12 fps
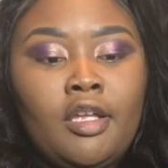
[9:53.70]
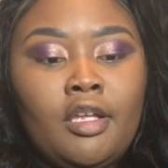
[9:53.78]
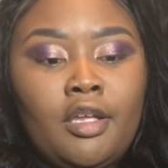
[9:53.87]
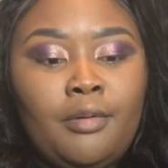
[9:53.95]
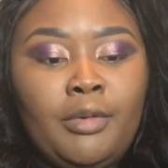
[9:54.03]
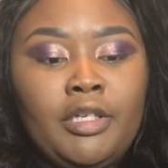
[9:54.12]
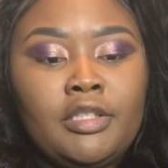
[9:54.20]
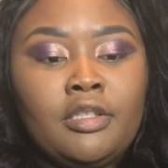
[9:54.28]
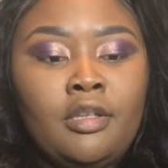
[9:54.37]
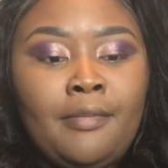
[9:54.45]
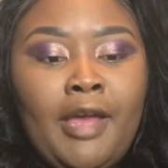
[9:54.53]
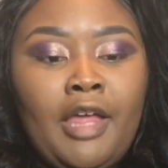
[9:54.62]
I went
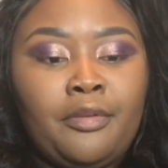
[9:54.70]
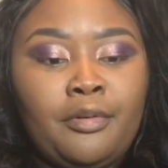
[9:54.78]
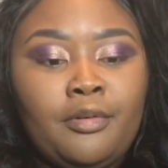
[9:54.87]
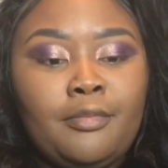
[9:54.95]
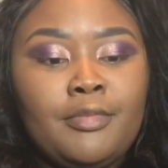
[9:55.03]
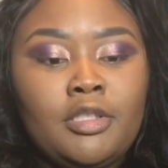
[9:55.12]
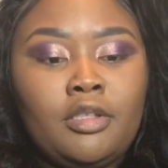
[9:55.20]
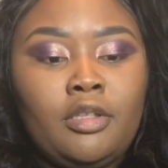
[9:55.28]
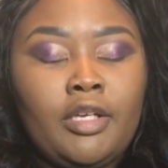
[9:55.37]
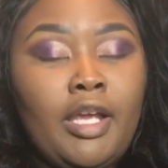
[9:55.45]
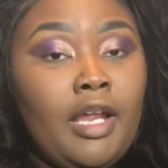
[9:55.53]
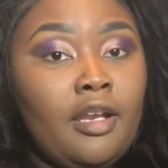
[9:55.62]
into the bathroom to
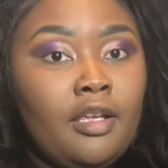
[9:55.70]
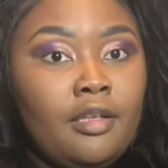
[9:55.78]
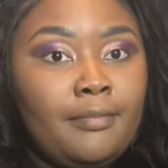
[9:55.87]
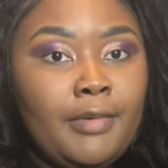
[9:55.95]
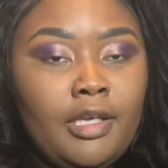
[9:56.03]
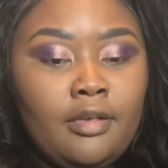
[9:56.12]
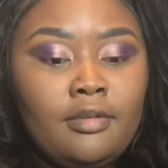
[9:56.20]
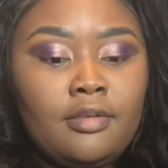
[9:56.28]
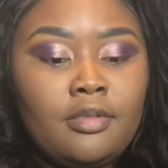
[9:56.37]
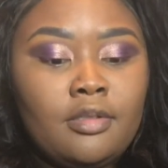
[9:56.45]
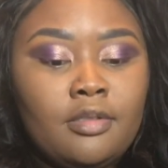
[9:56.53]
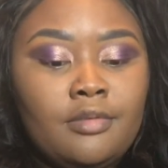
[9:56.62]
look at it
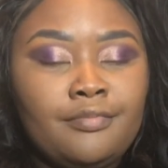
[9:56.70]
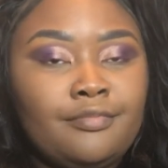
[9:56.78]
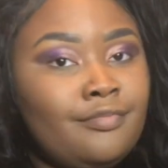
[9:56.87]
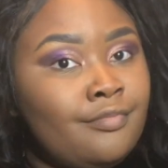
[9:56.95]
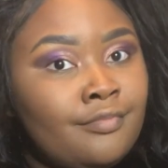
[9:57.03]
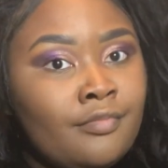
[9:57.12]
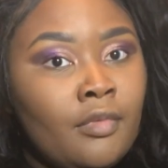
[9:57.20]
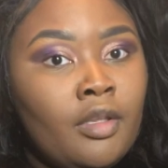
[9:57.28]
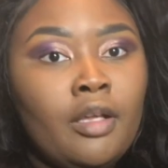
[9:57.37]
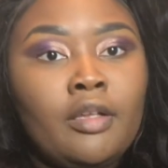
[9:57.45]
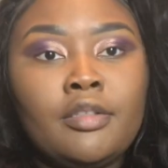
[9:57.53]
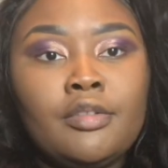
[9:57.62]
because
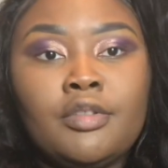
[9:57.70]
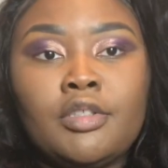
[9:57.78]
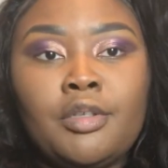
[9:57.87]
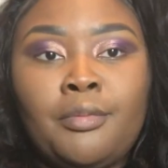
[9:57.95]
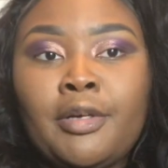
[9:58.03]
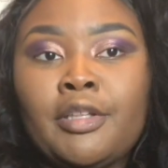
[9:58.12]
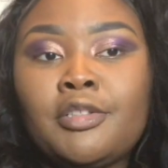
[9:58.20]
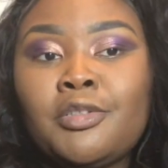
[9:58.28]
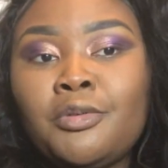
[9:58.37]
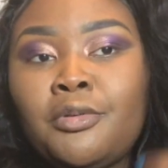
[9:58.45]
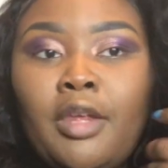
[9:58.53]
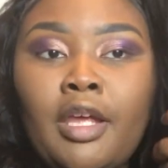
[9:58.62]
it's usually where the
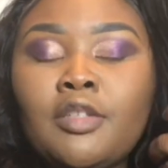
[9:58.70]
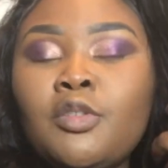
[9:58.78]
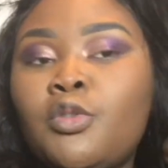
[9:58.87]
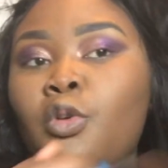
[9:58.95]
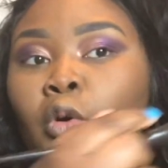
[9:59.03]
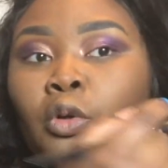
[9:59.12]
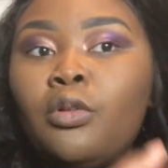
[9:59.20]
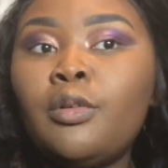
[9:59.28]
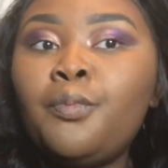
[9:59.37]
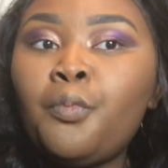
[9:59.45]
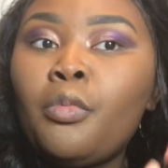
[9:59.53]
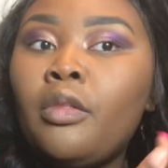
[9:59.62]
truth gets
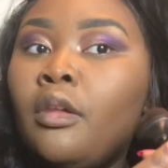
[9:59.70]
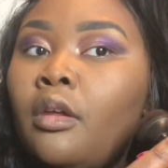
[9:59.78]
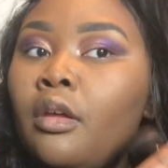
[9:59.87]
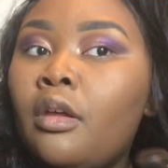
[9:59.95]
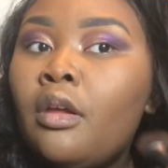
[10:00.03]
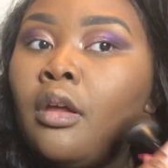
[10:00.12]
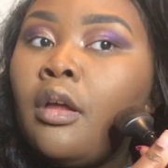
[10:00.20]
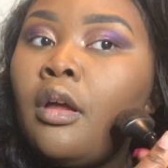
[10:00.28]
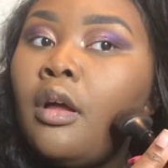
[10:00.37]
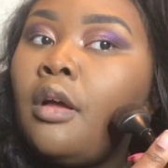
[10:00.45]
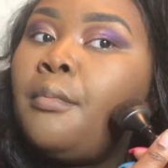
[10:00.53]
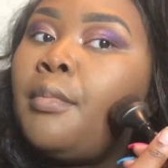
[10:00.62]
told.
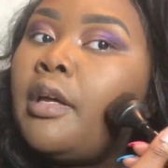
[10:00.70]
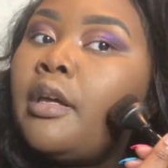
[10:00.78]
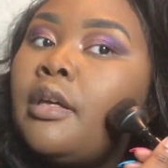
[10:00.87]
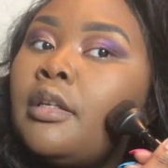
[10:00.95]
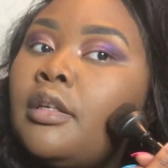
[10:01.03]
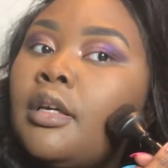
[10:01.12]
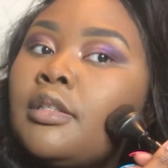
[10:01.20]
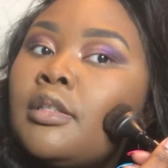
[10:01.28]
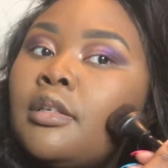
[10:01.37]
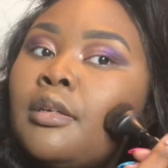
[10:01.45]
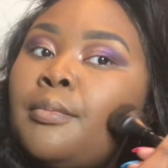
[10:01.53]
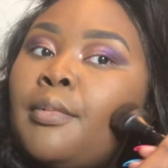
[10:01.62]
But it does
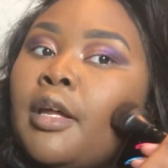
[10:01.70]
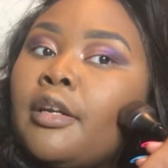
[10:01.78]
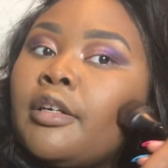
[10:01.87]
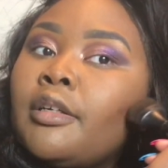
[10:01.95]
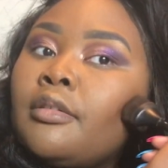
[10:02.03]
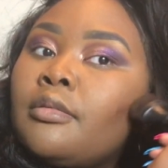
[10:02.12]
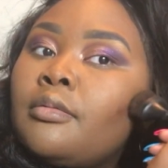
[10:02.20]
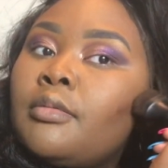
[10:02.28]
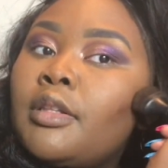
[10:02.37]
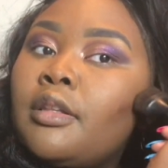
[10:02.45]
look better with